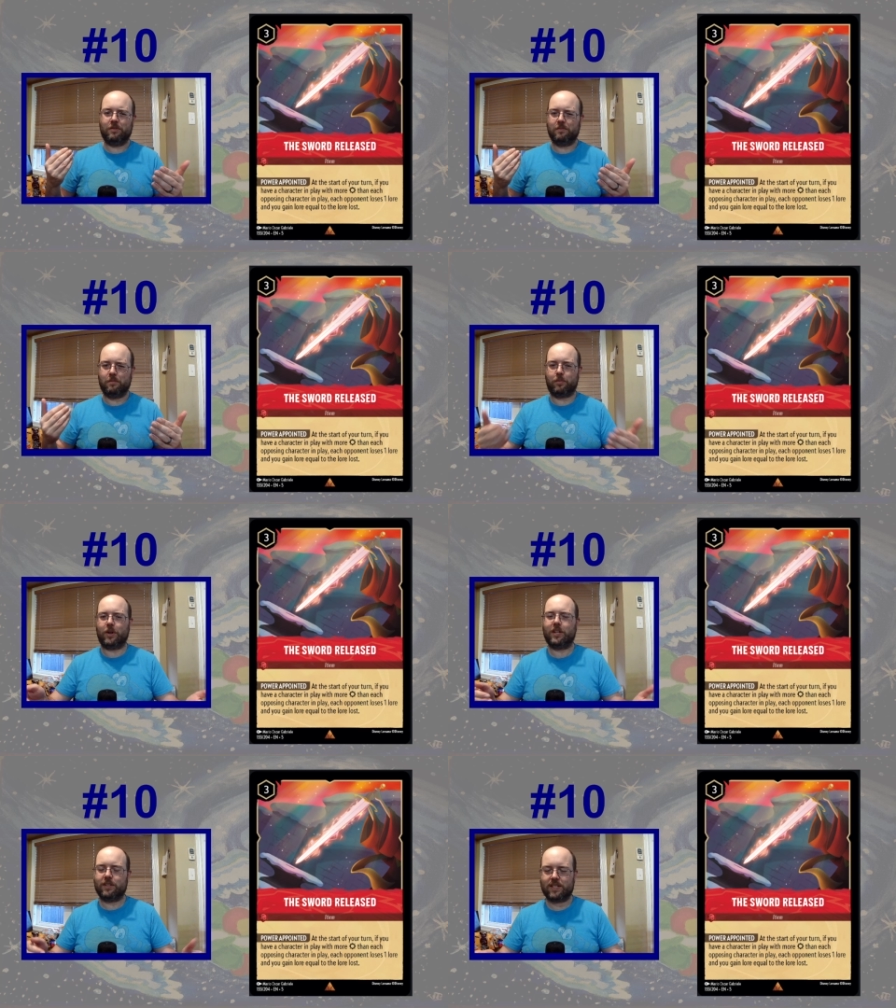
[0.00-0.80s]

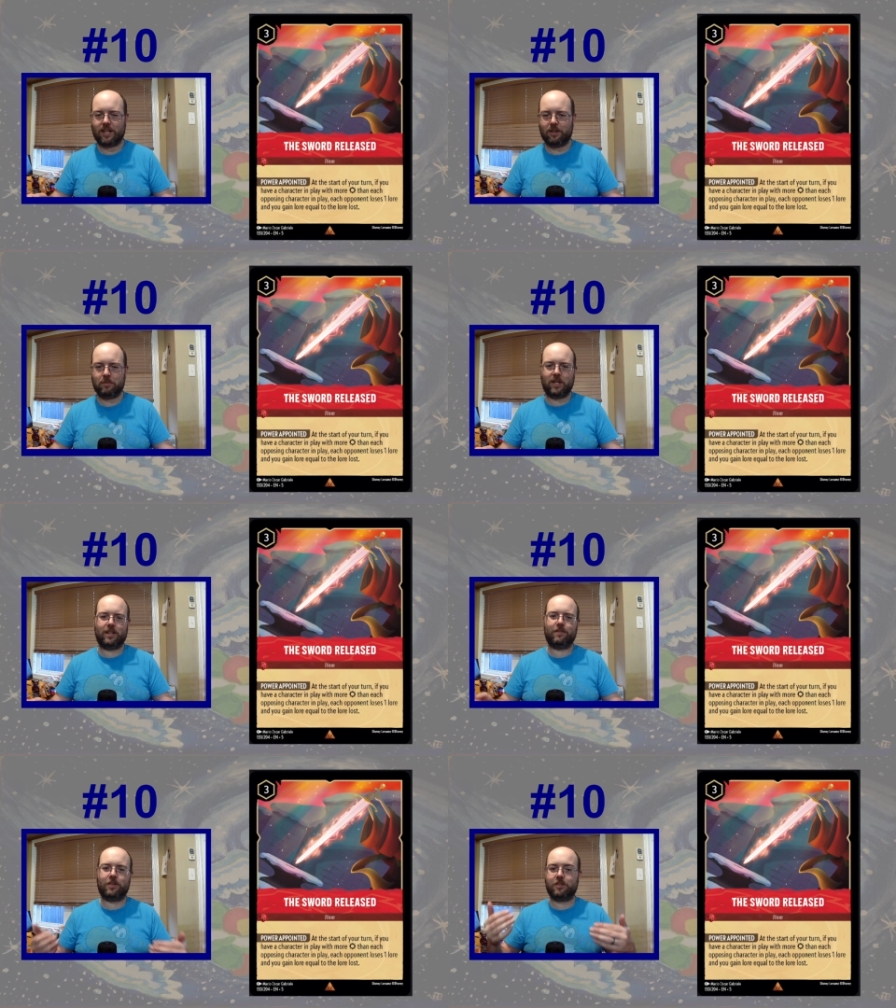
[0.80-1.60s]
break a stalemate
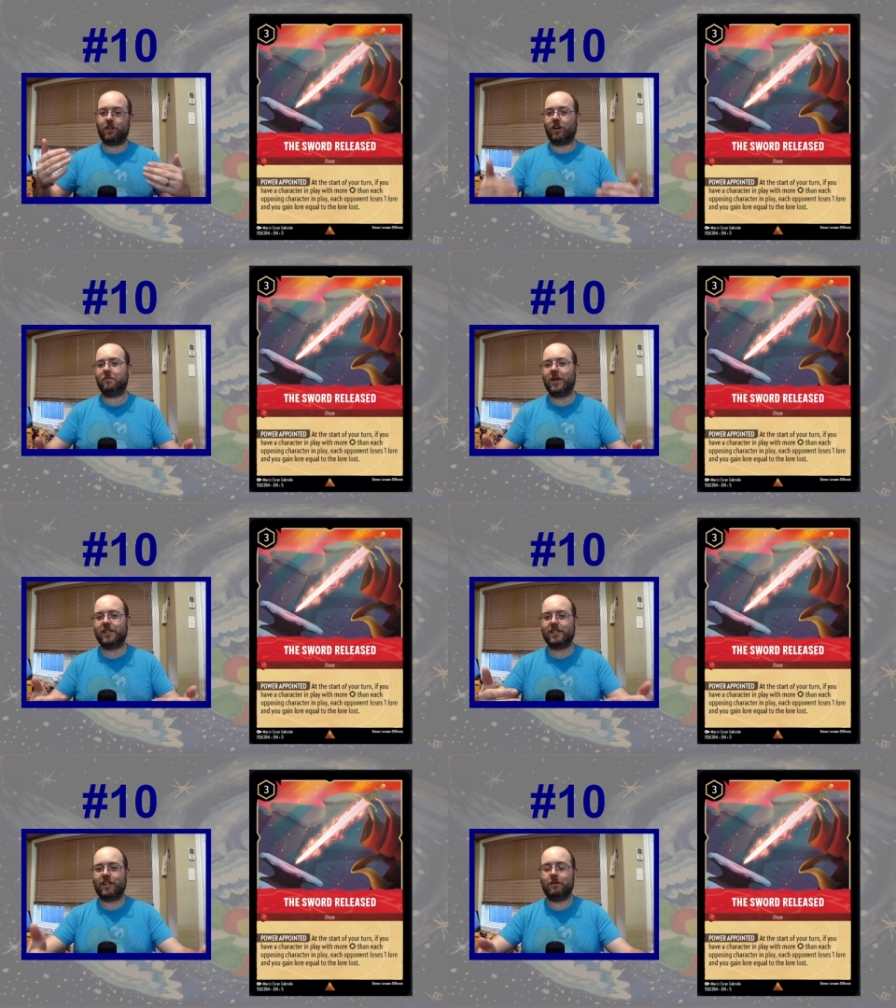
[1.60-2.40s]
if there's a combat
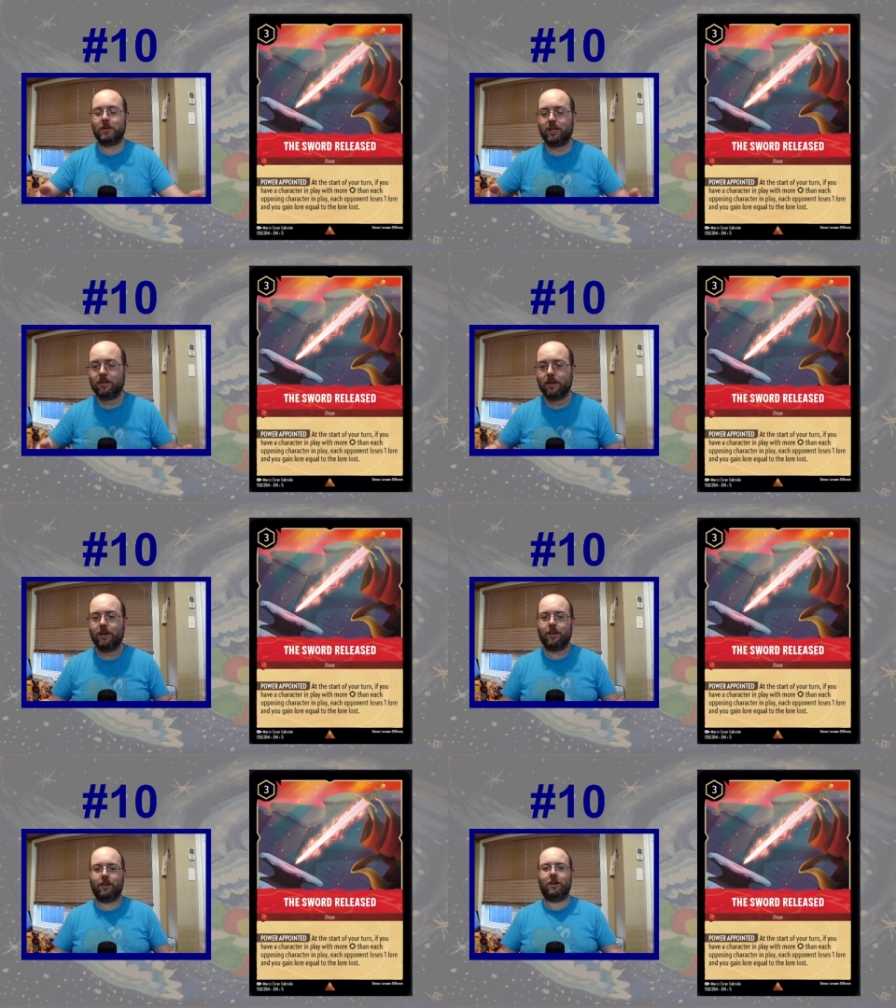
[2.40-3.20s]
stalemate
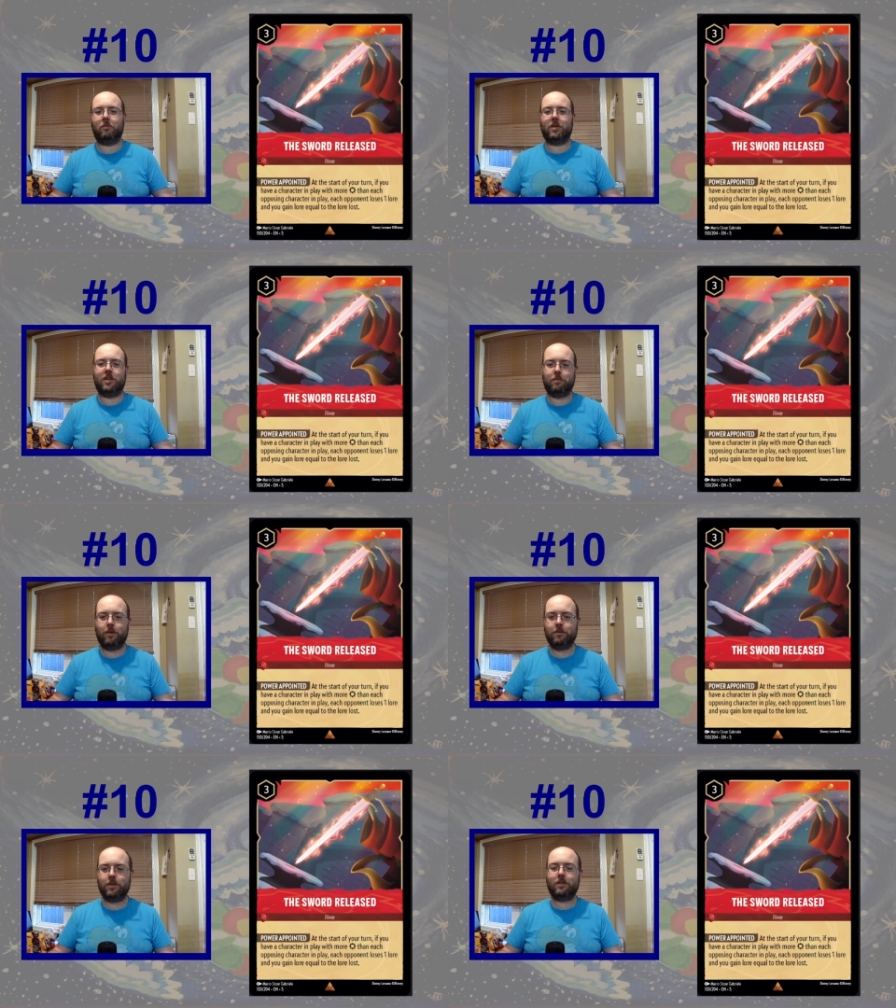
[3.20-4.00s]
with the
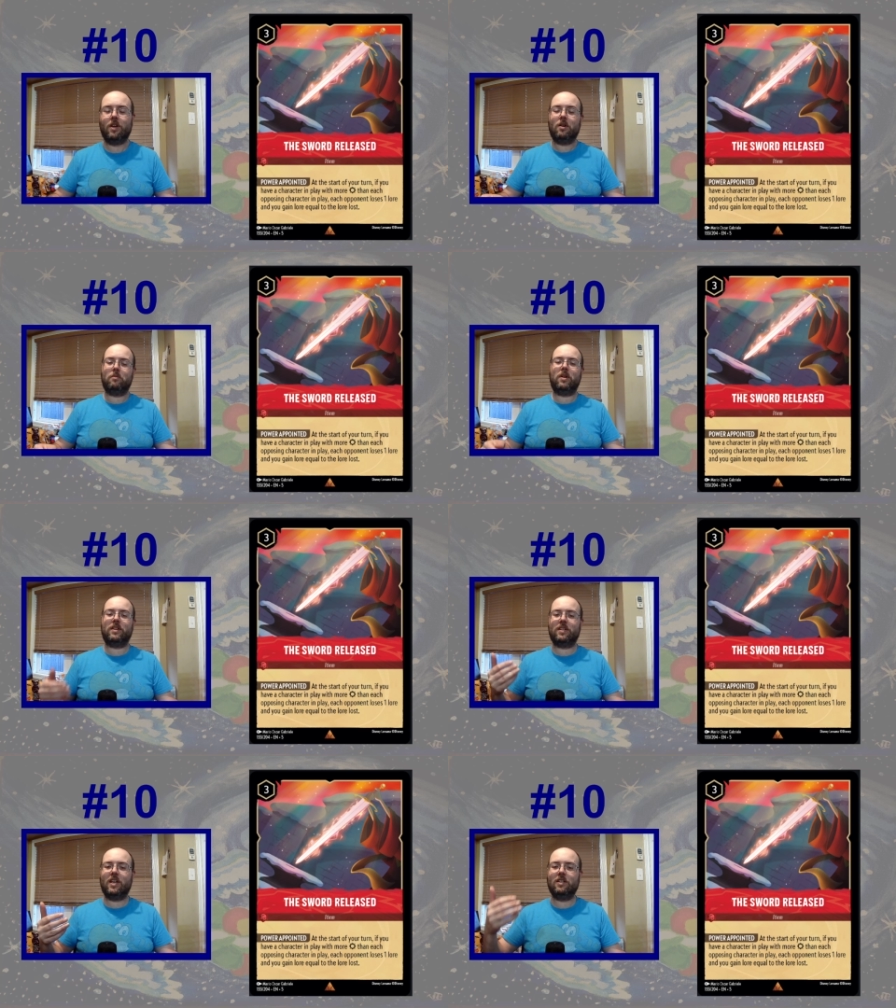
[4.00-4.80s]
opponent. Well,
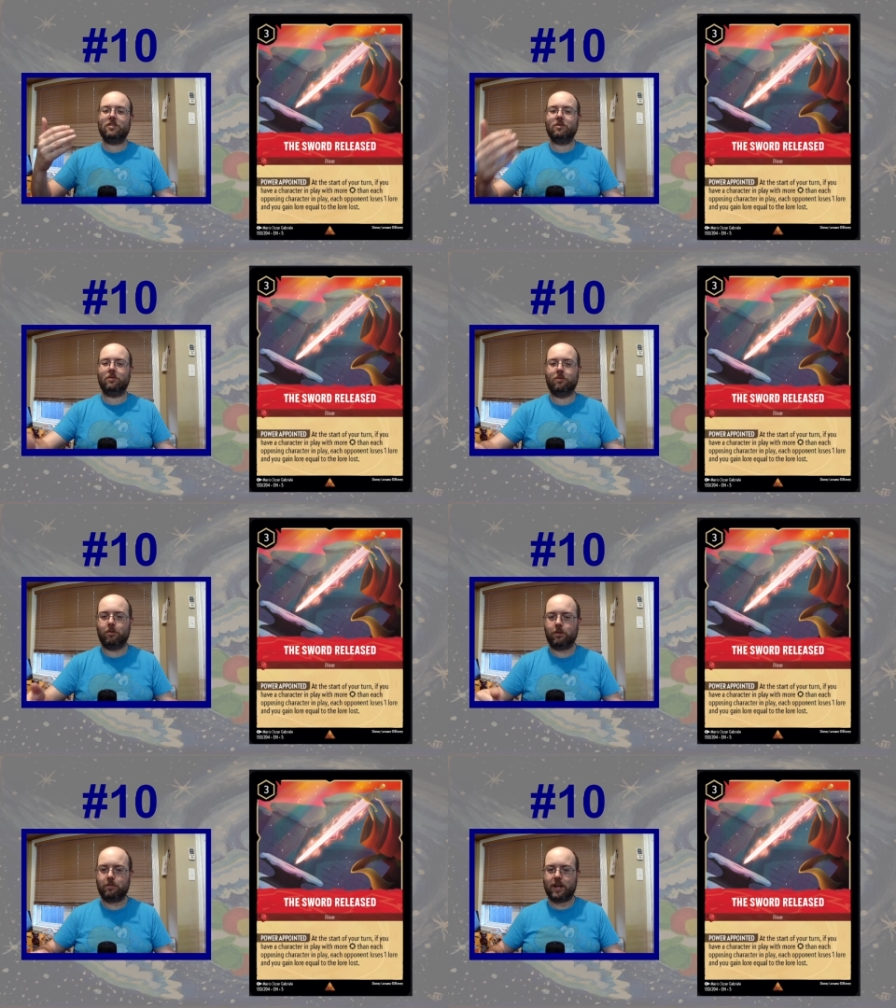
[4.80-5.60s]
it gains you
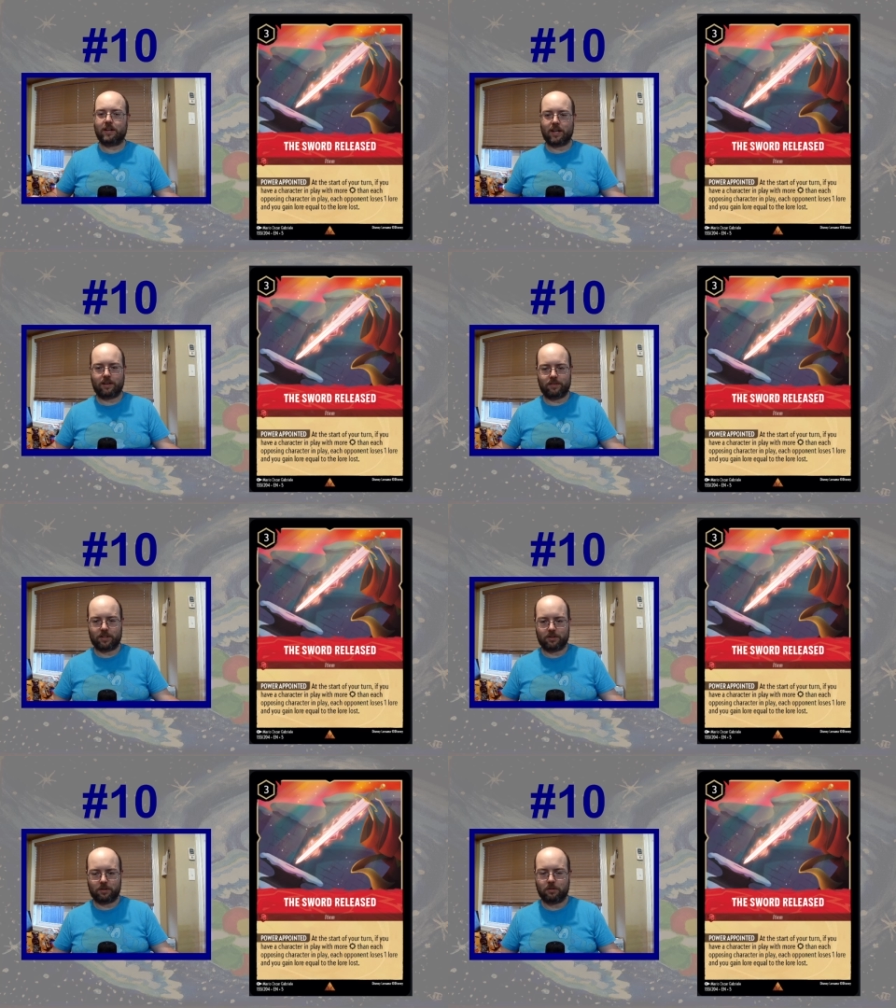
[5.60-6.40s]
lore without having
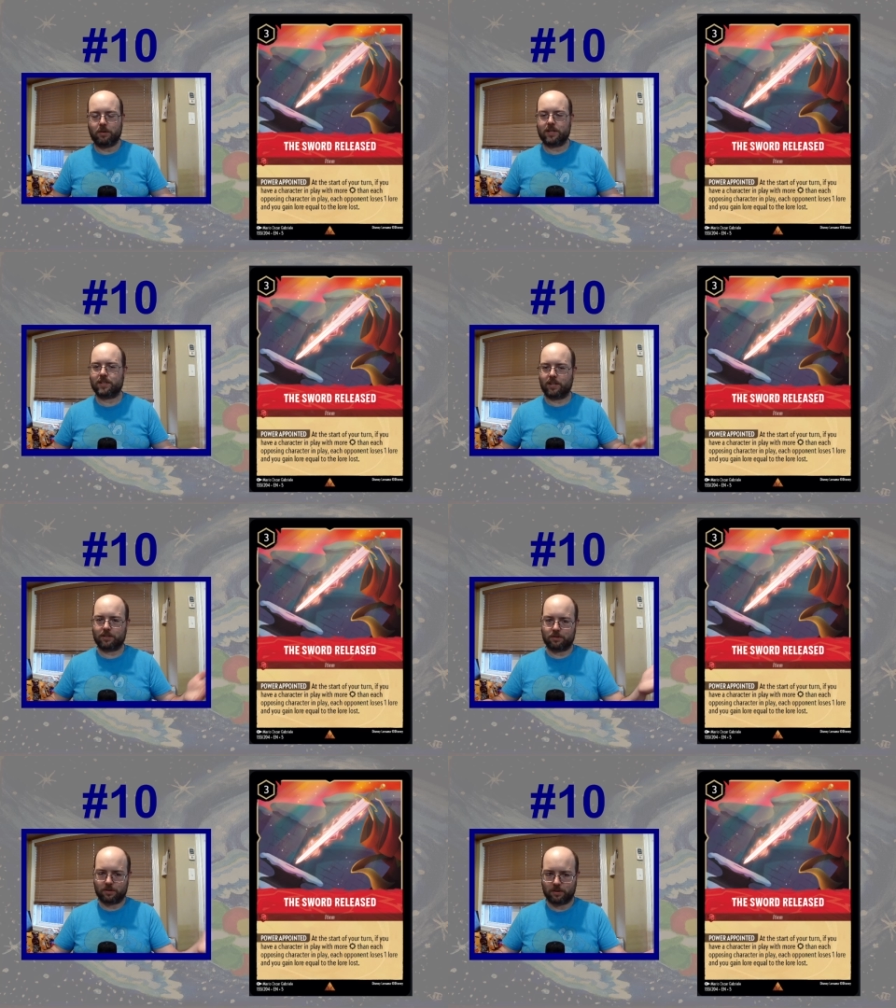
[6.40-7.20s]
to quest and
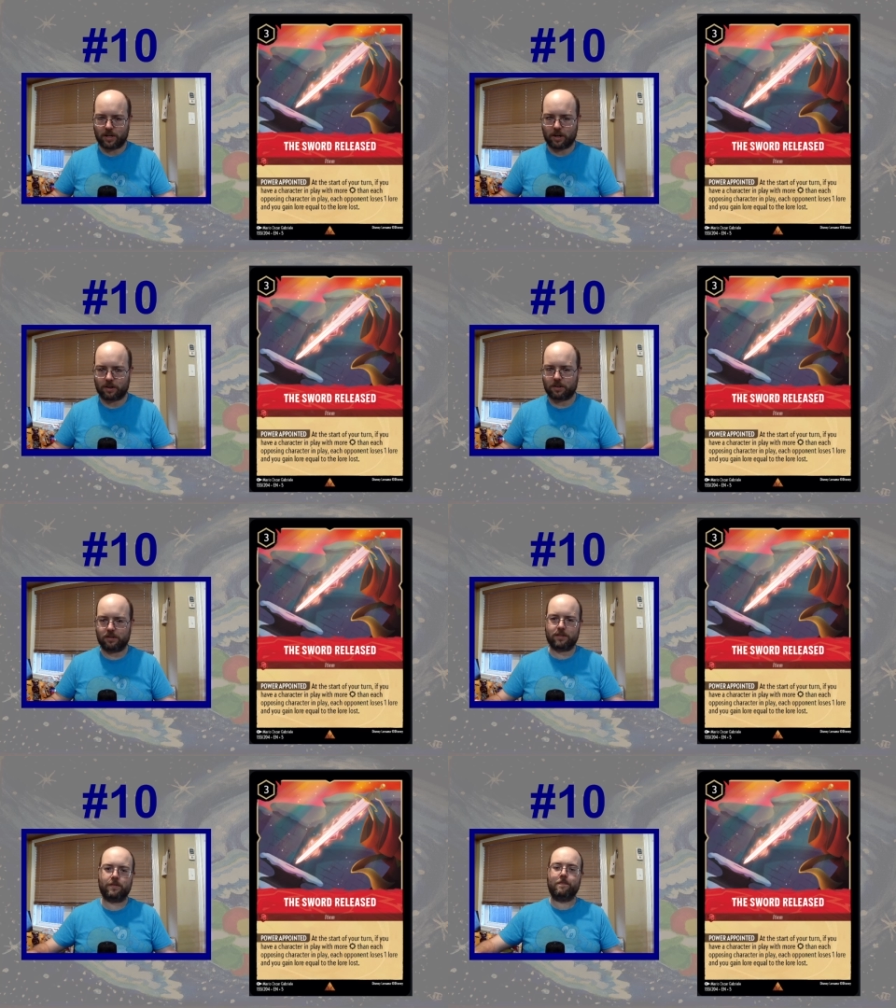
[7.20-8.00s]
exert your characters.